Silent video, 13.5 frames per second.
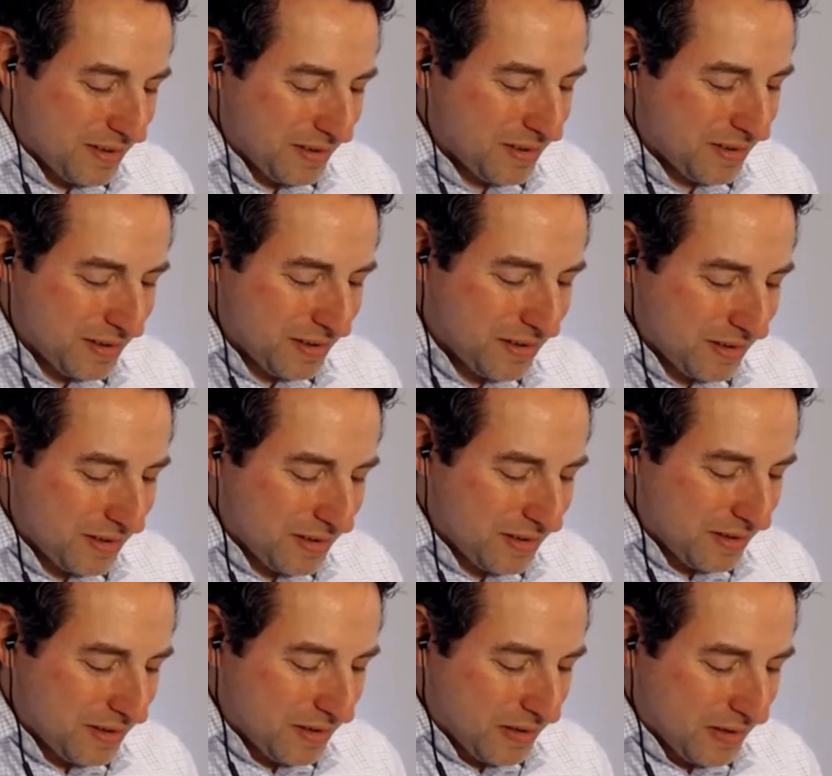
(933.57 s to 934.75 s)

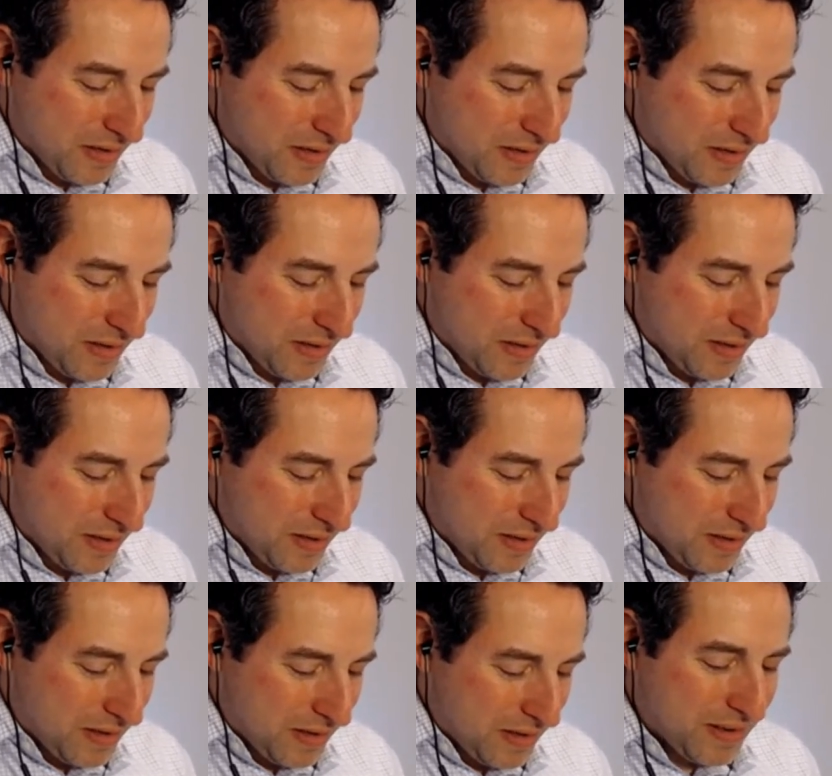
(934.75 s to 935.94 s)

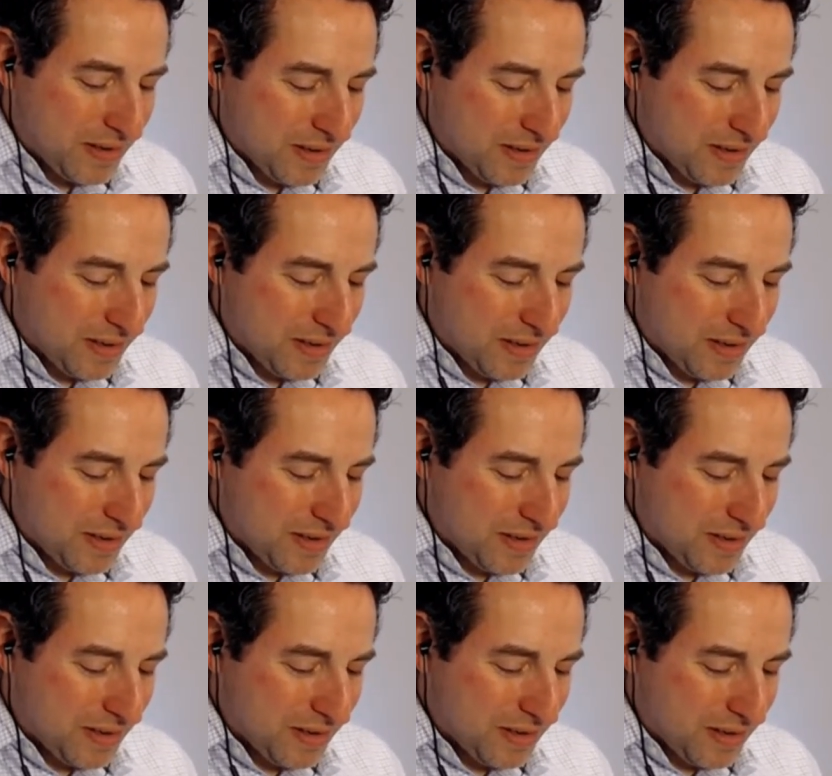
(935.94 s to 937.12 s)

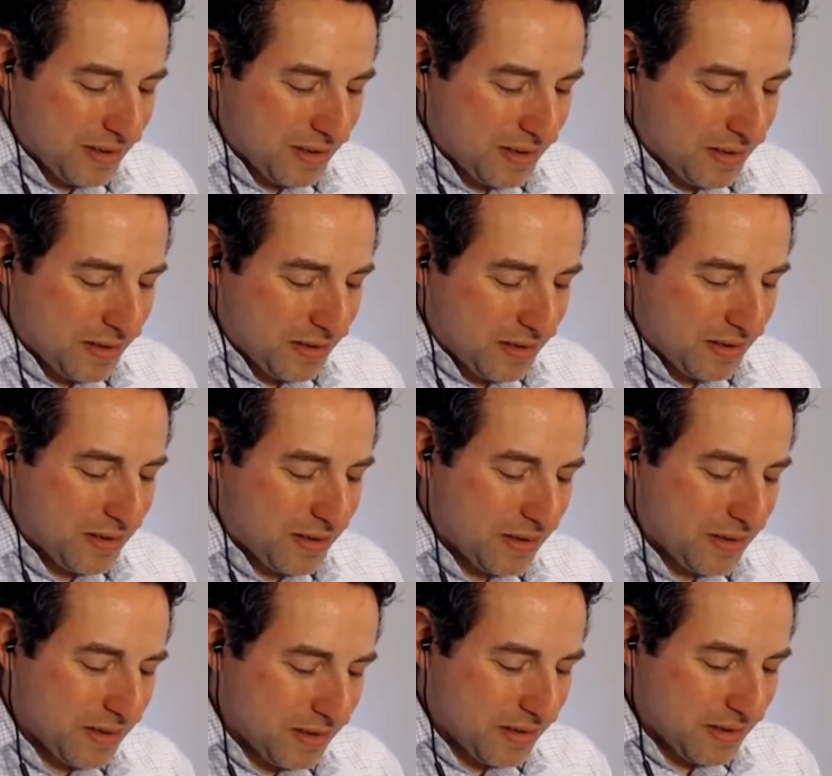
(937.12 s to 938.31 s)

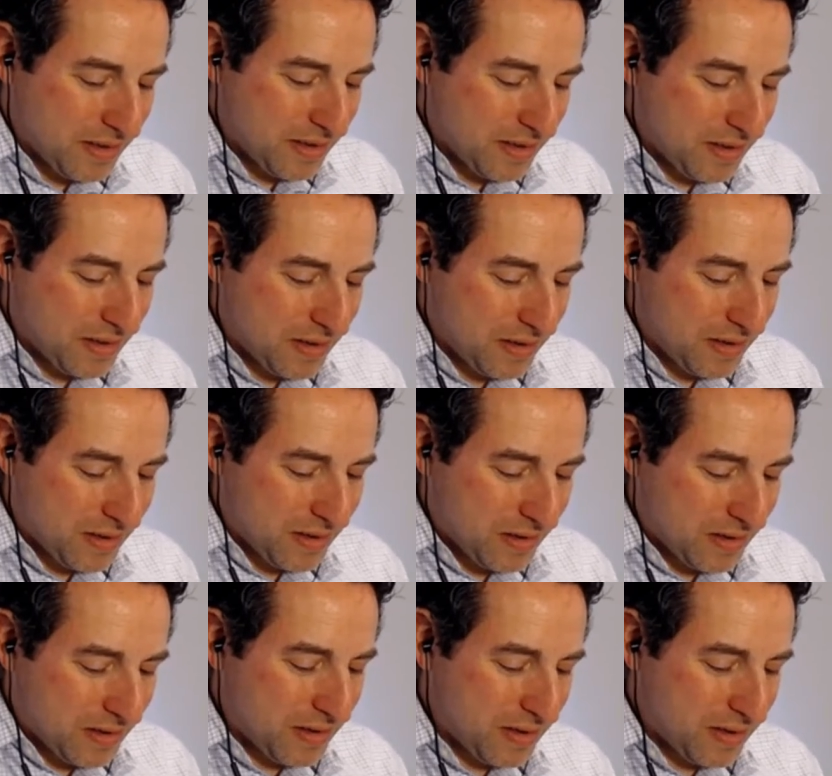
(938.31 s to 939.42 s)
No words are spoken by the person on screen.